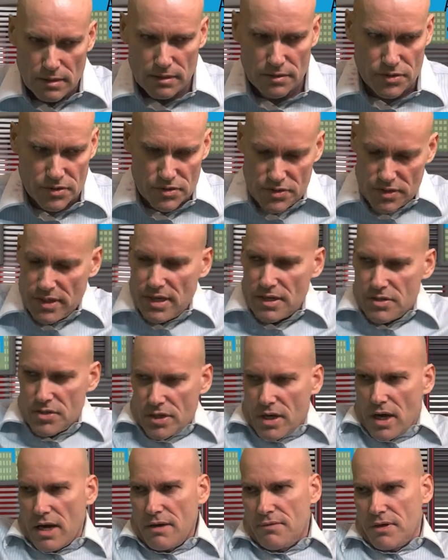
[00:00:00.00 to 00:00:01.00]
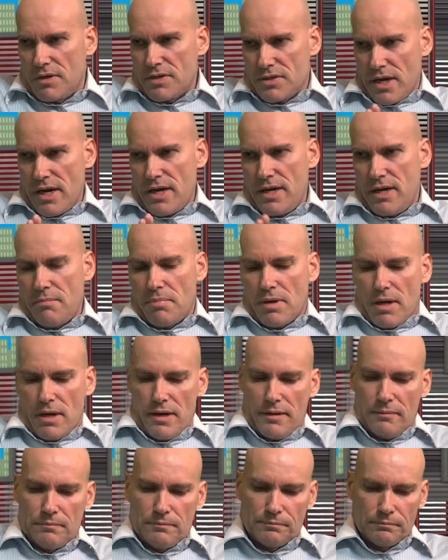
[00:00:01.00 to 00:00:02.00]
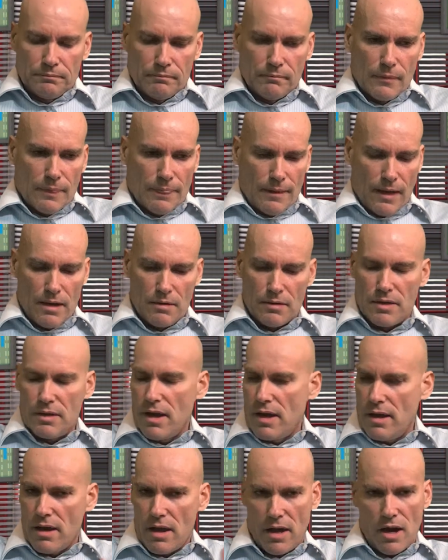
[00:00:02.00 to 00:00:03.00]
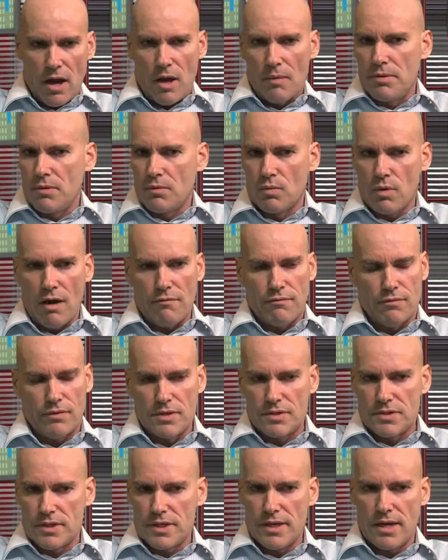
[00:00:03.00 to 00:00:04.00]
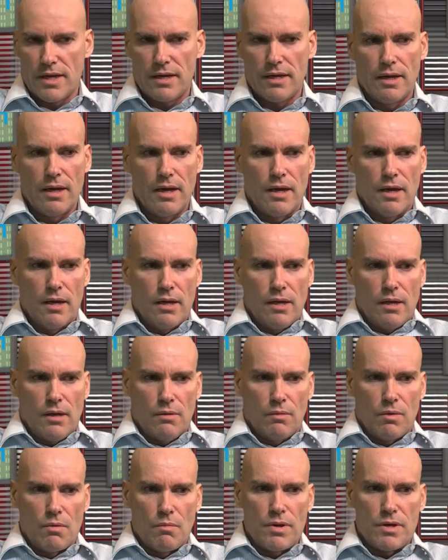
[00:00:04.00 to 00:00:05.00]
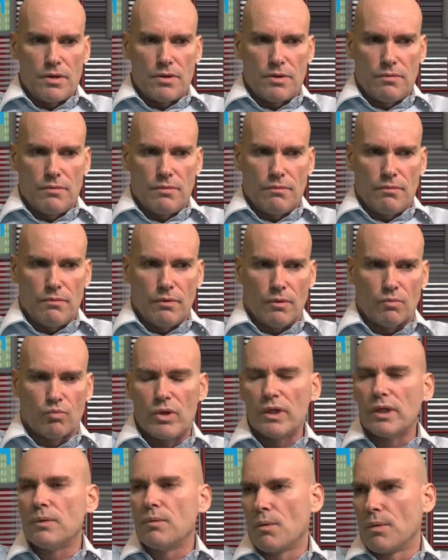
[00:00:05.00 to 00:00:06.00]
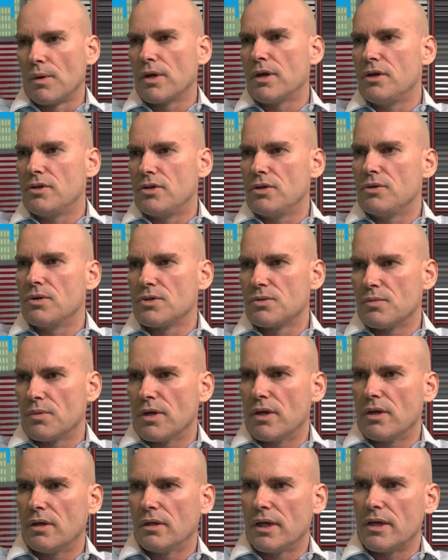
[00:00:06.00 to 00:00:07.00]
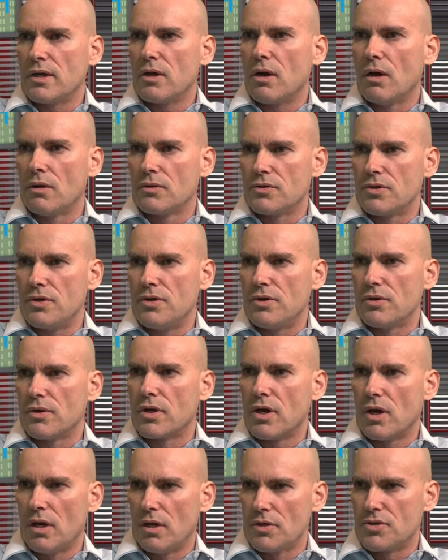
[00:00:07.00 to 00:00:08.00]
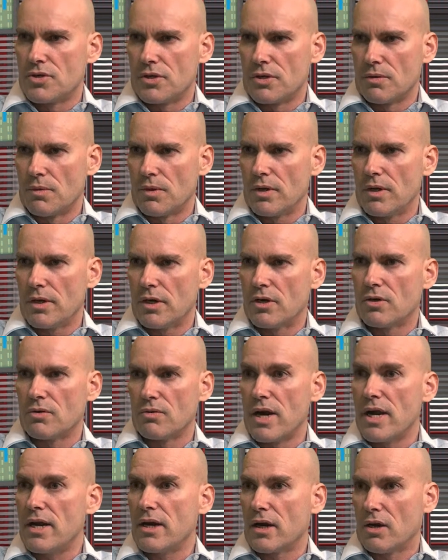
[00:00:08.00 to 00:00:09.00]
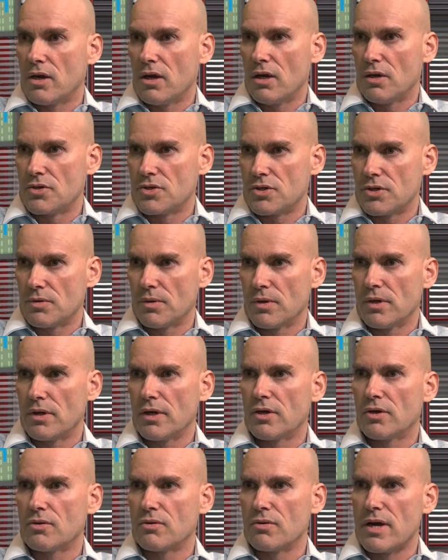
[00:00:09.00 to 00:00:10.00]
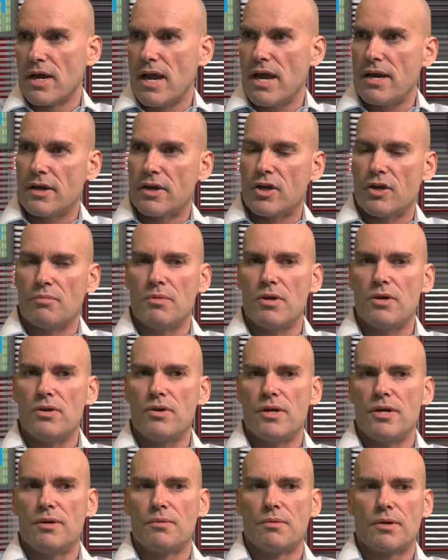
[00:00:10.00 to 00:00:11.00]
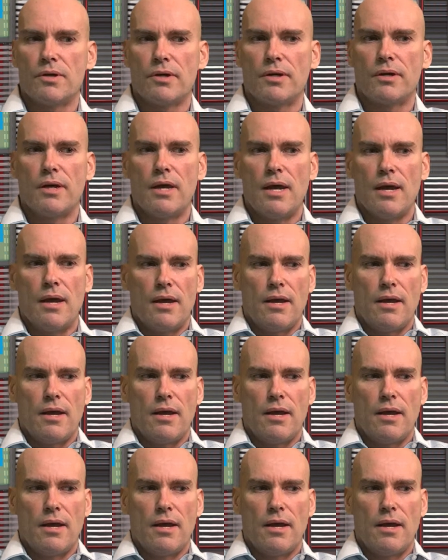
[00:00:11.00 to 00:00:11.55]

just to get you kind of excited about it, and I'll be referencing it when really what we're going to do is we're going to like alter your culture. We're going to create a culture. We're going to create a community. We're going to,